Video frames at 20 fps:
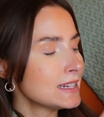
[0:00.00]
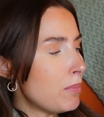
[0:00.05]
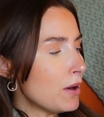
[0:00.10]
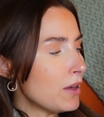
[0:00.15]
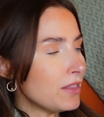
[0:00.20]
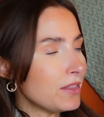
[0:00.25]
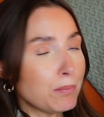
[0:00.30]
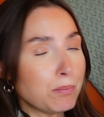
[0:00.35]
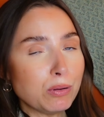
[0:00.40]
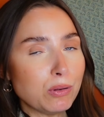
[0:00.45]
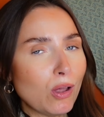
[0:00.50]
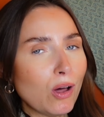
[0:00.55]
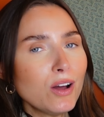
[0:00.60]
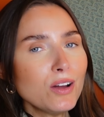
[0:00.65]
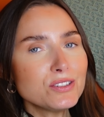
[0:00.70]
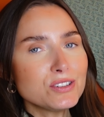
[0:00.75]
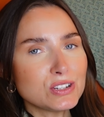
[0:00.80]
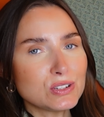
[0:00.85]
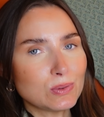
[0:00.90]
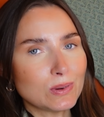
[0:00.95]
but the
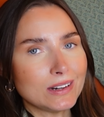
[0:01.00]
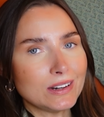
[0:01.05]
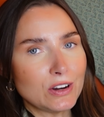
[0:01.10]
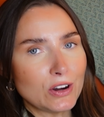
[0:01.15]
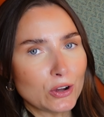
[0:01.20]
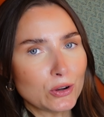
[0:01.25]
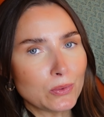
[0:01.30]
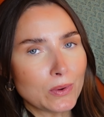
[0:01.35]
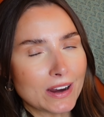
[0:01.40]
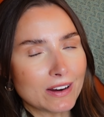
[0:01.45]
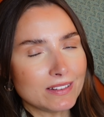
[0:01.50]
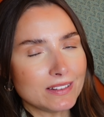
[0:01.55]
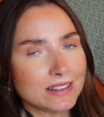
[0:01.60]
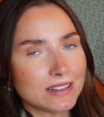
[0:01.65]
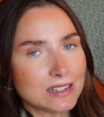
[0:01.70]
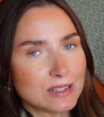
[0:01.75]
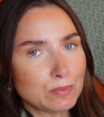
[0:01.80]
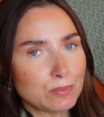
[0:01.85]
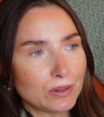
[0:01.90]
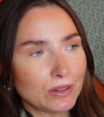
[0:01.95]
plot just went nowhere in
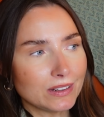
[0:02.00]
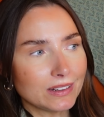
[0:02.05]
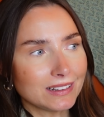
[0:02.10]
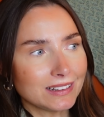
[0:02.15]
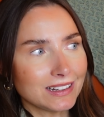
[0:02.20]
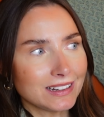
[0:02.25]
this book.